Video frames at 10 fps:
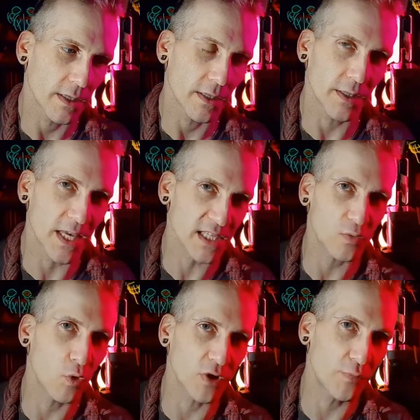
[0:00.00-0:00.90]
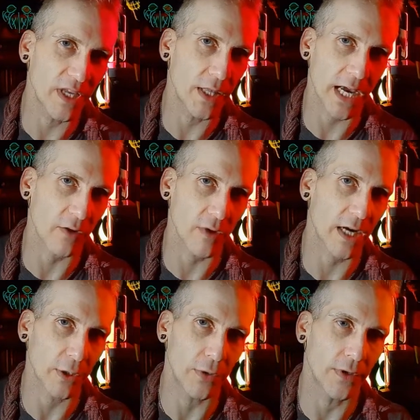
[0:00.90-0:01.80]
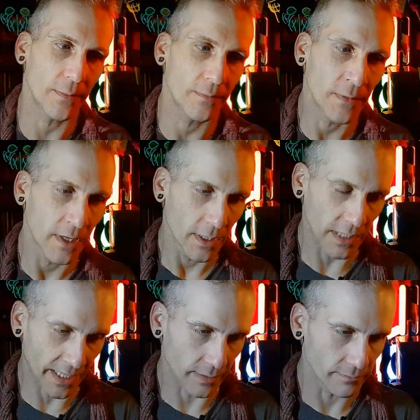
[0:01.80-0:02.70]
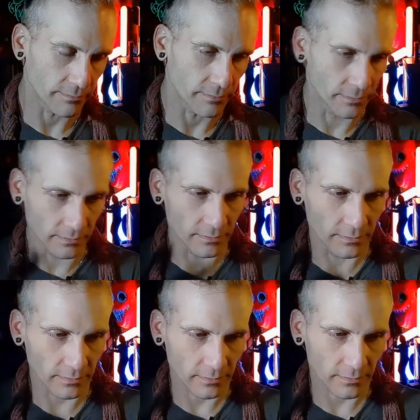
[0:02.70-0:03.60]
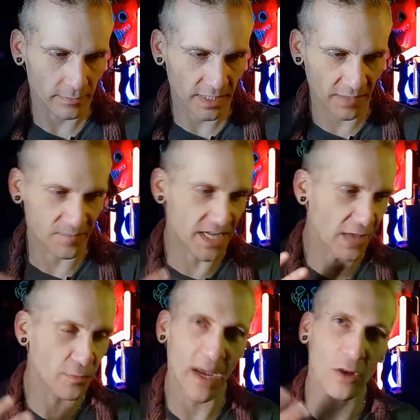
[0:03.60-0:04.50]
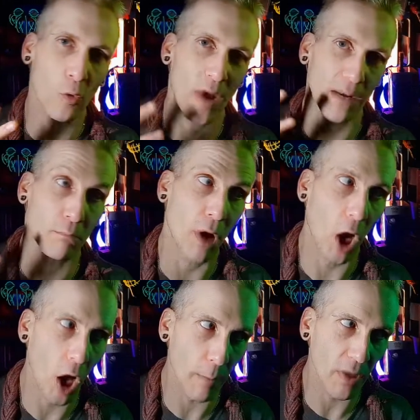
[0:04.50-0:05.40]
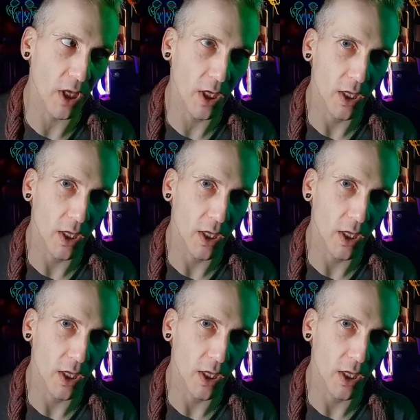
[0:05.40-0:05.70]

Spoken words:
this would be that record. Like, if death metal went pop,